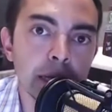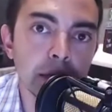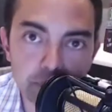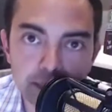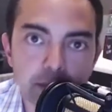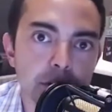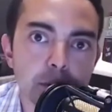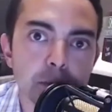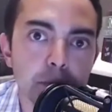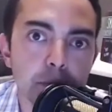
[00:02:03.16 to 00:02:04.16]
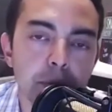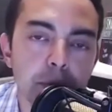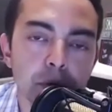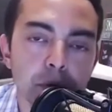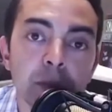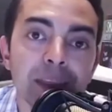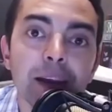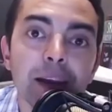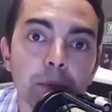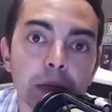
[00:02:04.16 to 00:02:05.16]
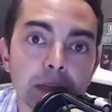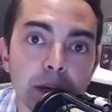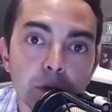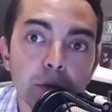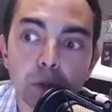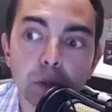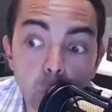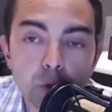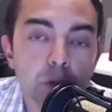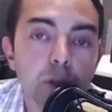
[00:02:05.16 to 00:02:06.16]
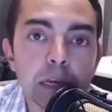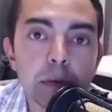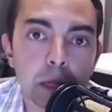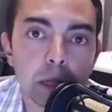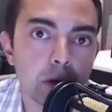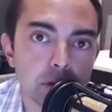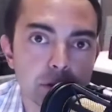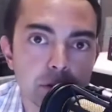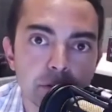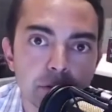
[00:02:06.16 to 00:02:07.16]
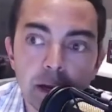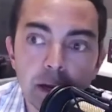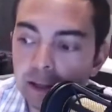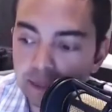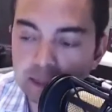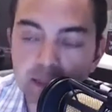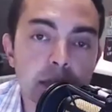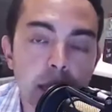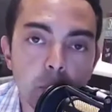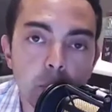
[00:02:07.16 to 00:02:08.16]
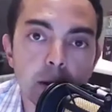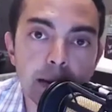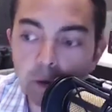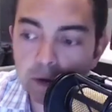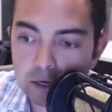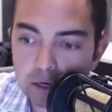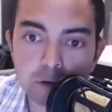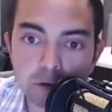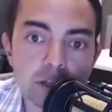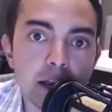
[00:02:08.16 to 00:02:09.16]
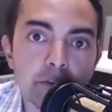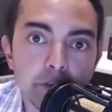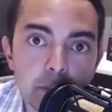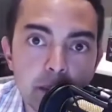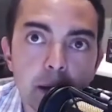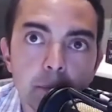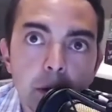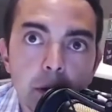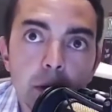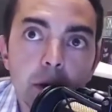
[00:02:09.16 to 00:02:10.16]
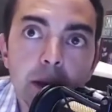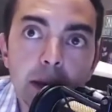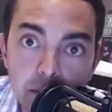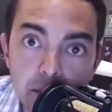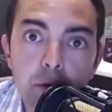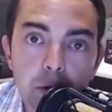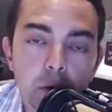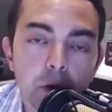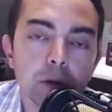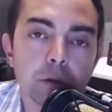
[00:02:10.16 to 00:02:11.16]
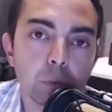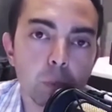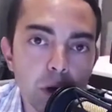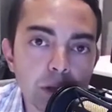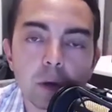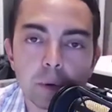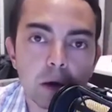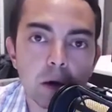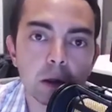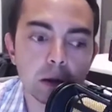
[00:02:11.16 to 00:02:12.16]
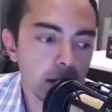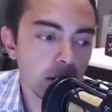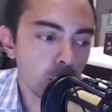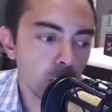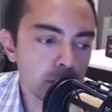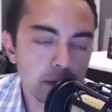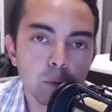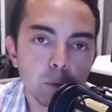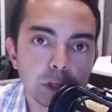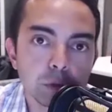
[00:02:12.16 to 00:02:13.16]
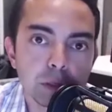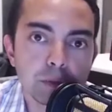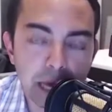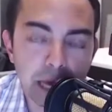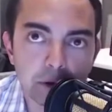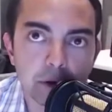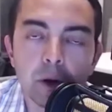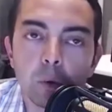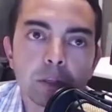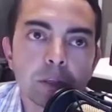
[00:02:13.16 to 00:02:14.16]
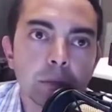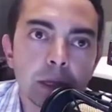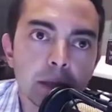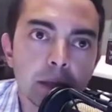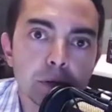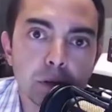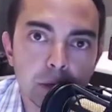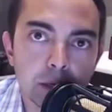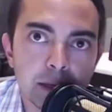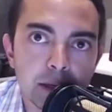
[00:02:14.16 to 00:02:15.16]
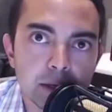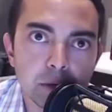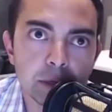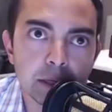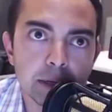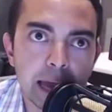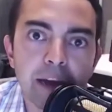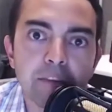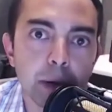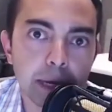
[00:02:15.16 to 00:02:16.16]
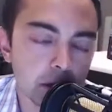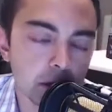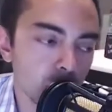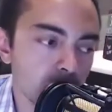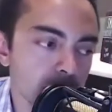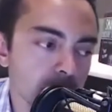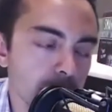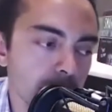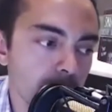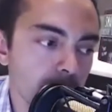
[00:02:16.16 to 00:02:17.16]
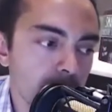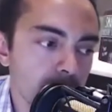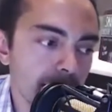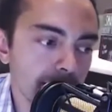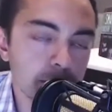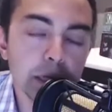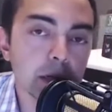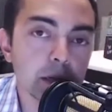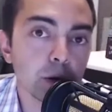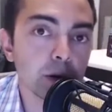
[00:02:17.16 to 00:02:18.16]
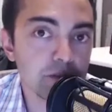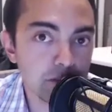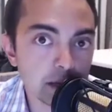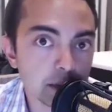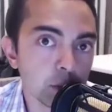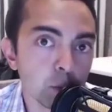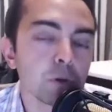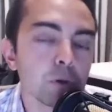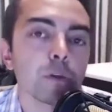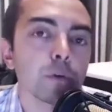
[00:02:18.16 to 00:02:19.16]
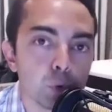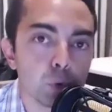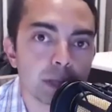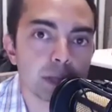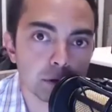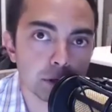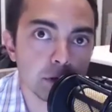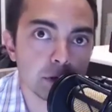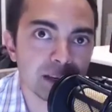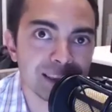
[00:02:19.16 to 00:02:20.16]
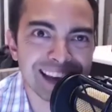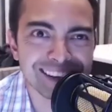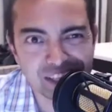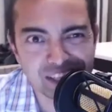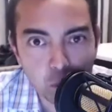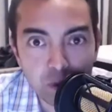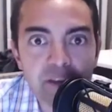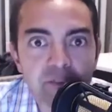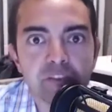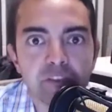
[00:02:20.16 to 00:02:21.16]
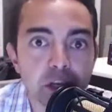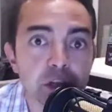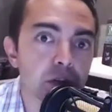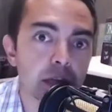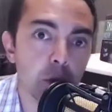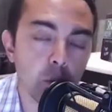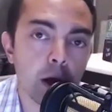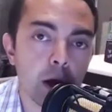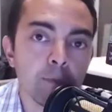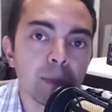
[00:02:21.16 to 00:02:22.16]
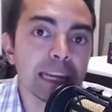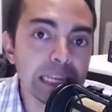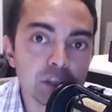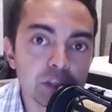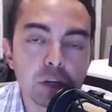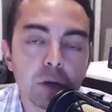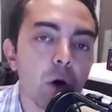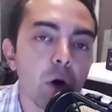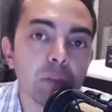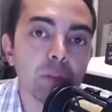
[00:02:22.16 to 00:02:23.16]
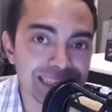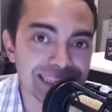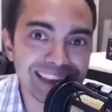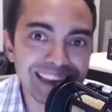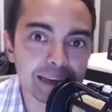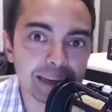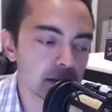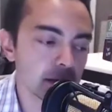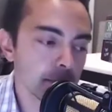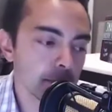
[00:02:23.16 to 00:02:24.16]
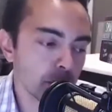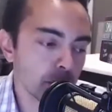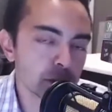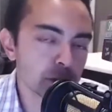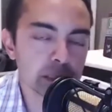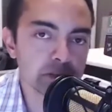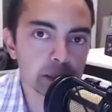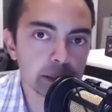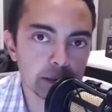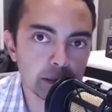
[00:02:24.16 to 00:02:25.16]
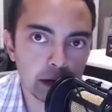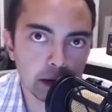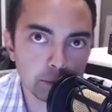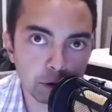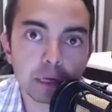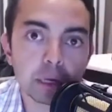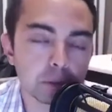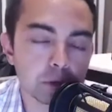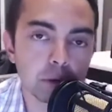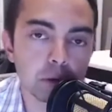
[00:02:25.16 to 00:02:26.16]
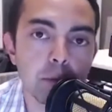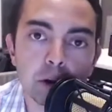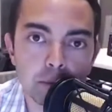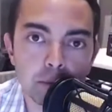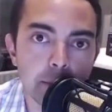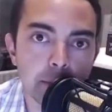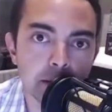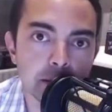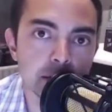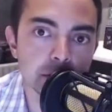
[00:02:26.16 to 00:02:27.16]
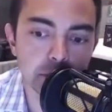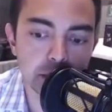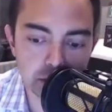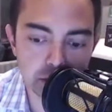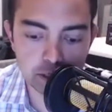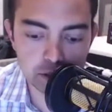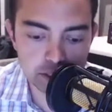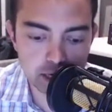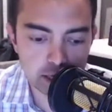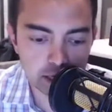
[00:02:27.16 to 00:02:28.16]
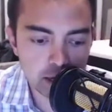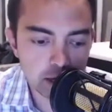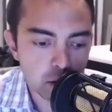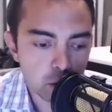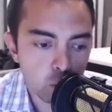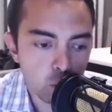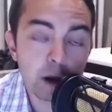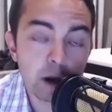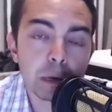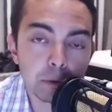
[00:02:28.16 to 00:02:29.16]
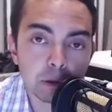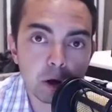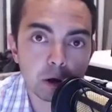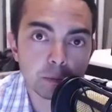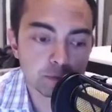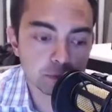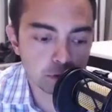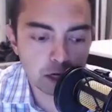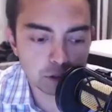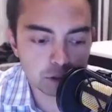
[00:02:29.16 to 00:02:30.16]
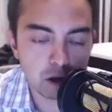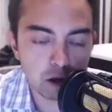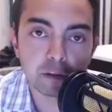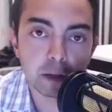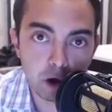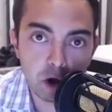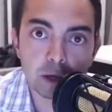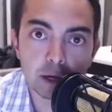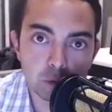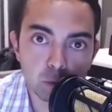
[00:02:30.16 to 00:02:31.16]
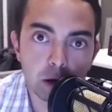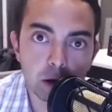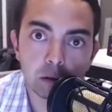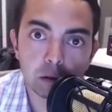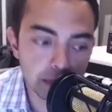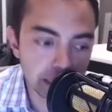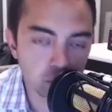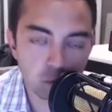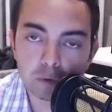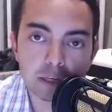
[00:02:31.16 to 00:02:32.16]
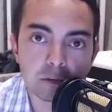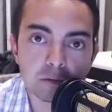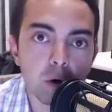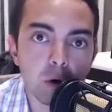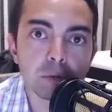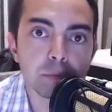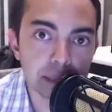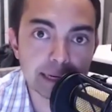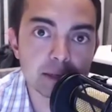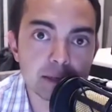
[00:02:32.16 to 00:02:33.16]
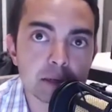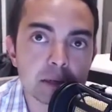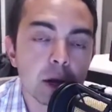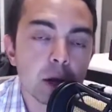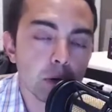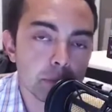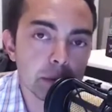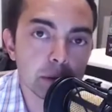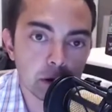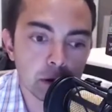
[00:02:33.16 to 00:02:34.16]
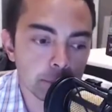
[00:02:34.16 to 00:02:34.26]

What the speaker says: relationships with people who were there because I knew that those were the people I wanted to serve. That's step one. Now I need to understand from them, in their own words, what's going on. What do they wish was better? What's something that they're doing that is only halfway good? What's something that could be done more conveniently? What are other tools that they're using that just don't have the features that they want? I need to know all these things. And more specifically, I'm creating what's called a market map in this situation. I'm understanding where people are, so not just offline, but online as well. Make a whole list of all the places where people are.